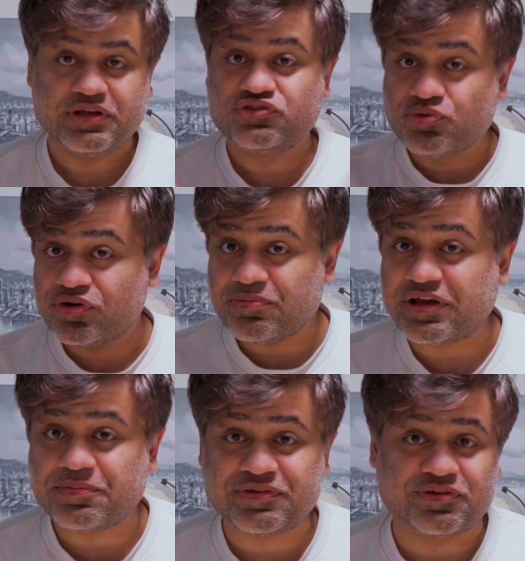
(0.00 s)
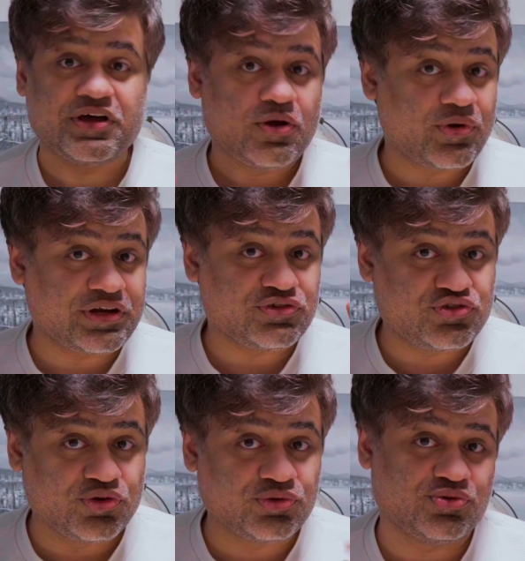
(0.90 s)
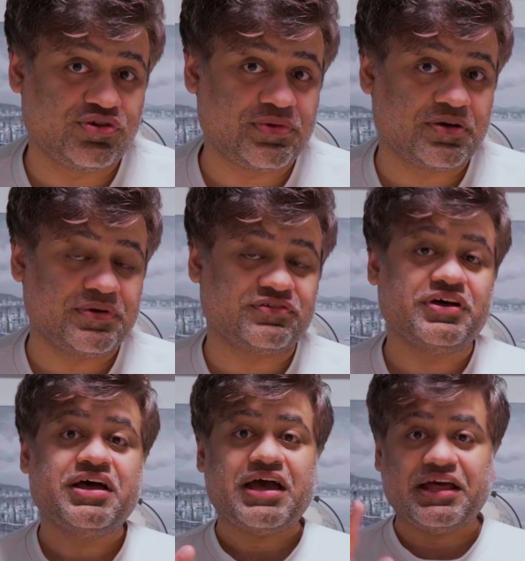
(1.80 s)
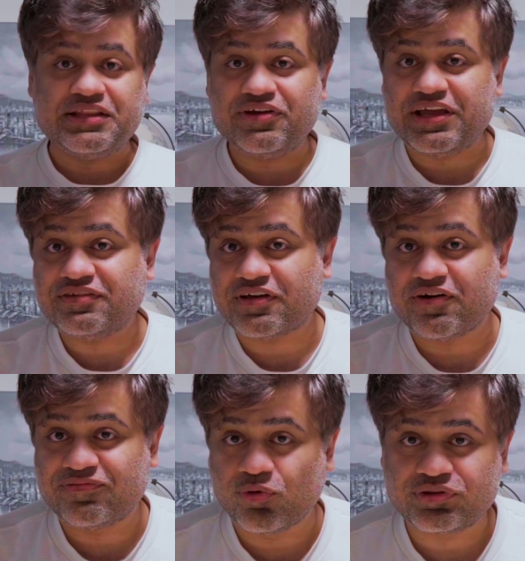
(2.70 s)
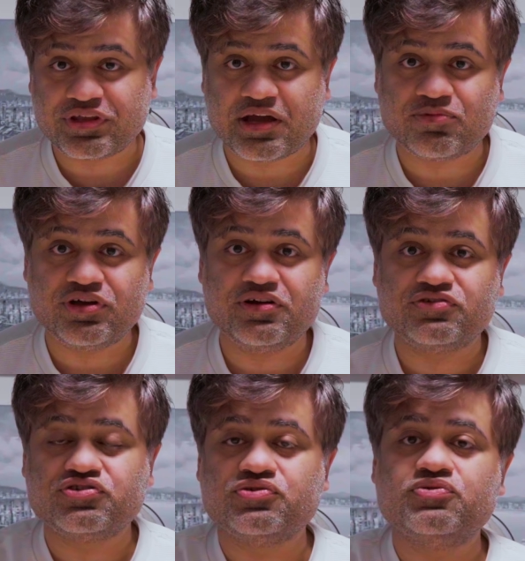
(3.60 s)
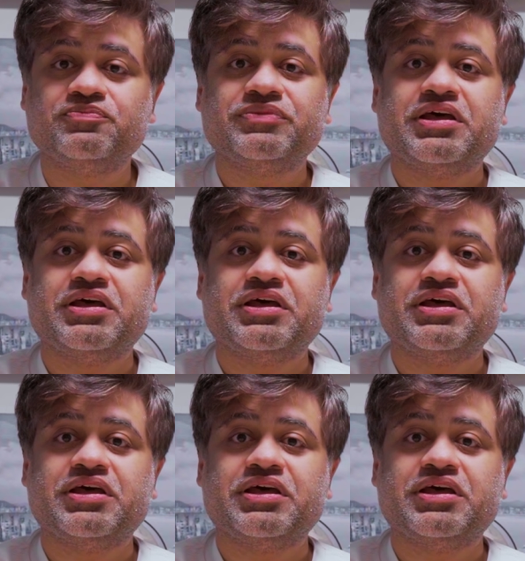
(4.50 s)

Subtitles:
200 megapixel. We're getting dual 200 megapixel. And there is a fourth camera here too.